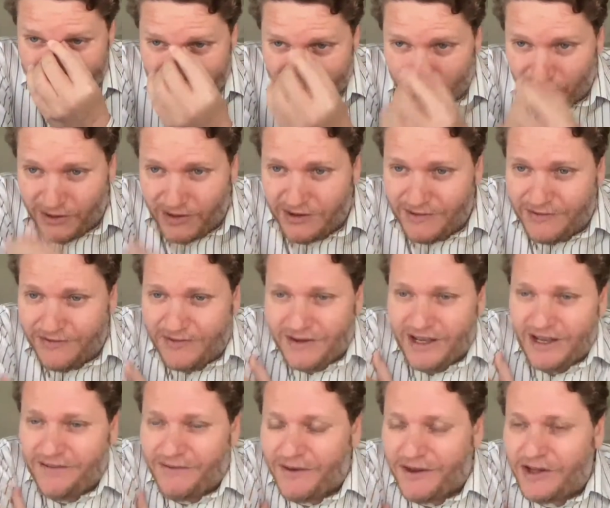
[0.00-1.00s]
So
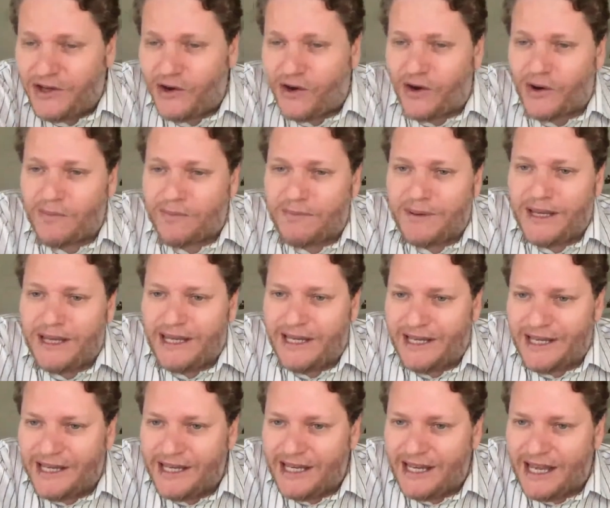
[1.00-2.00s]
if in your
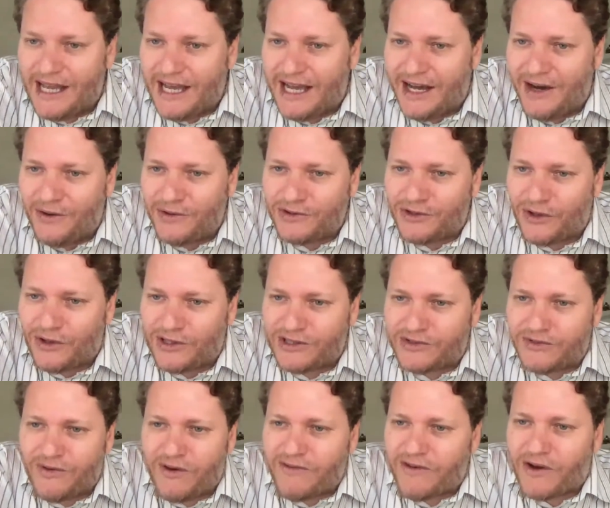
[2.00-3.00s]
opinion,
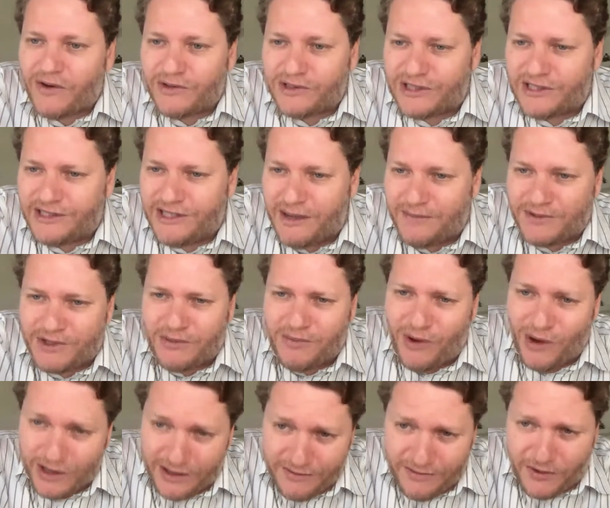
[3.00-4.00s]
ontology-driven conceptual
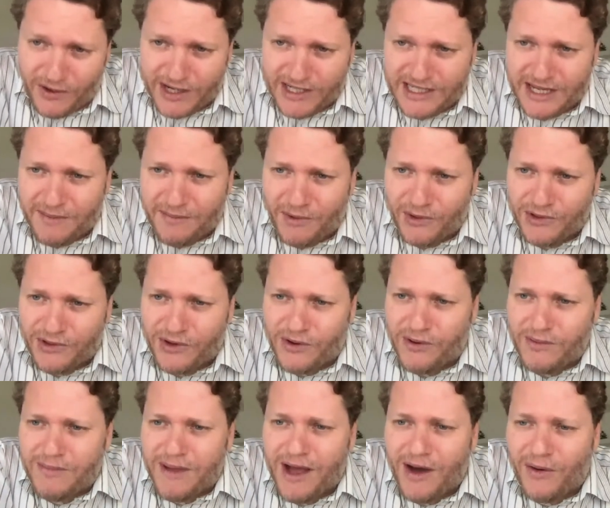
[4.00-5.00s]
modeling, for example,
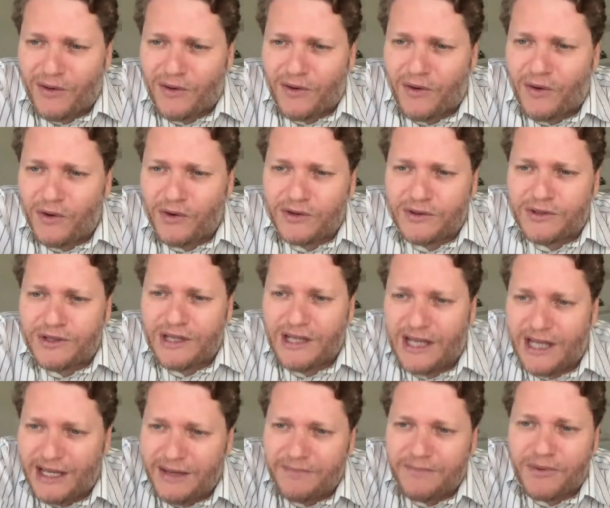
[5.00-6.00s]
OntoUML, could
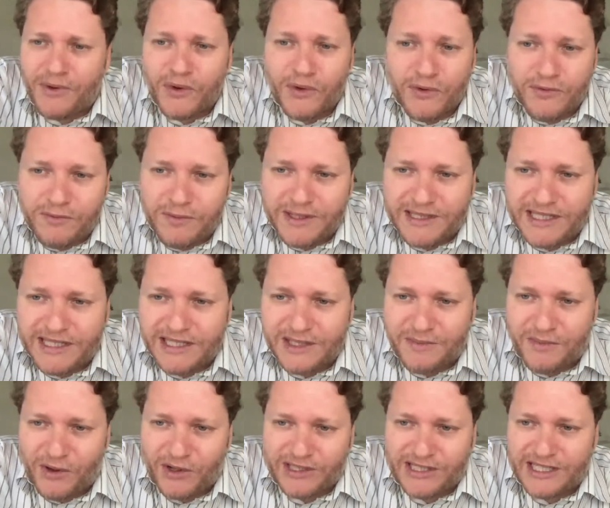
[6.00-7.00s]
improve business
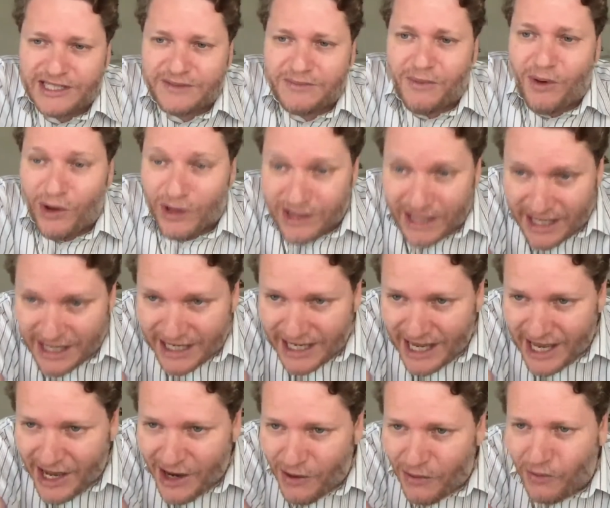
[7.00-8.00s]
process modeling,
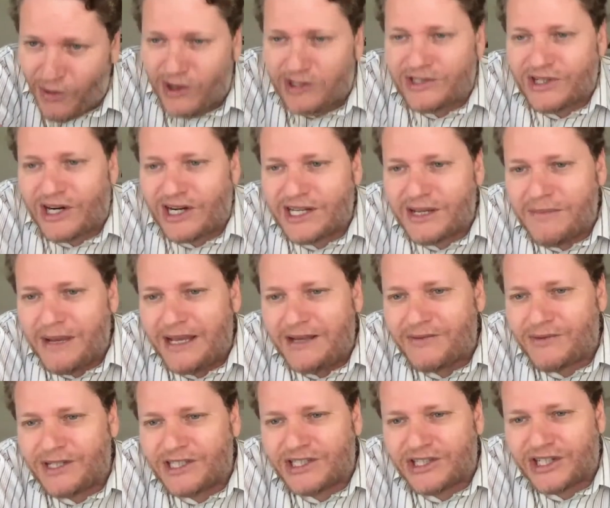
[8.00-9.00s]
what are the
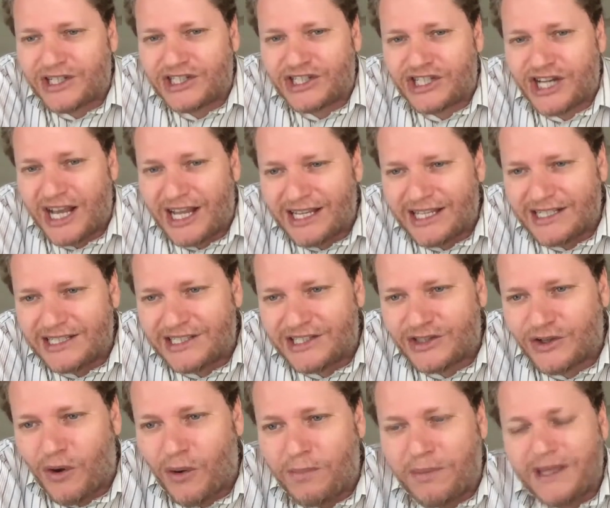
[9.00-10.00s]
main research
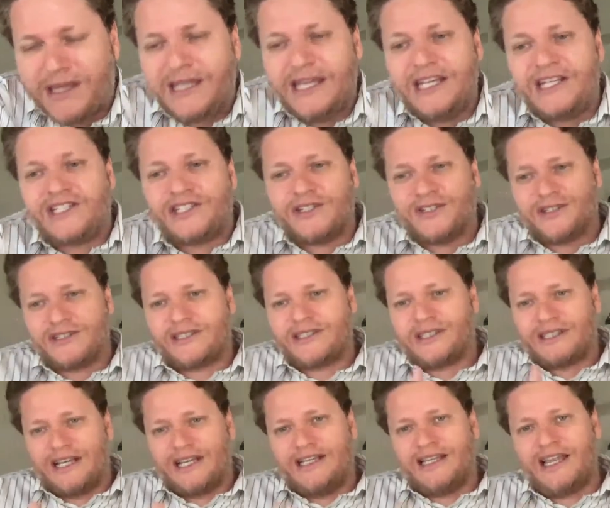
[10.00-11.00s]
challenges, open
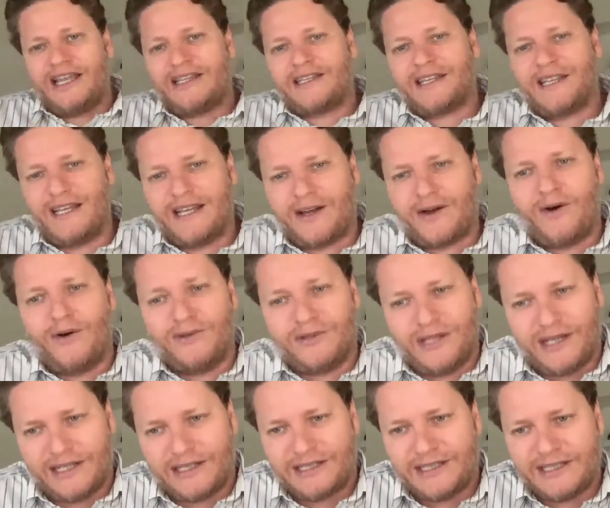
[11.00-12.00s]
issues in that
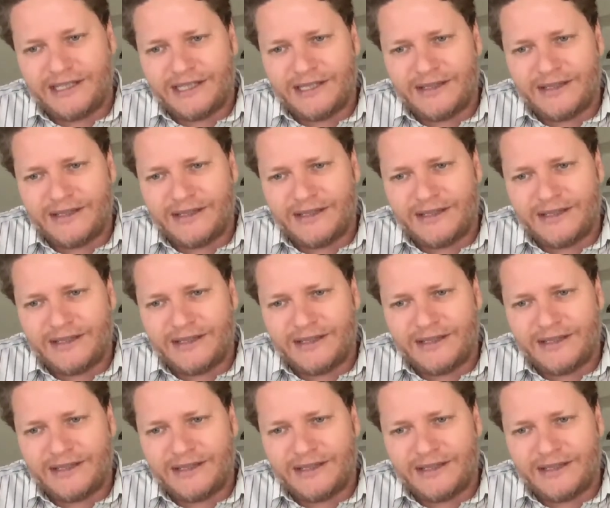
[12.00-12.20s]
context?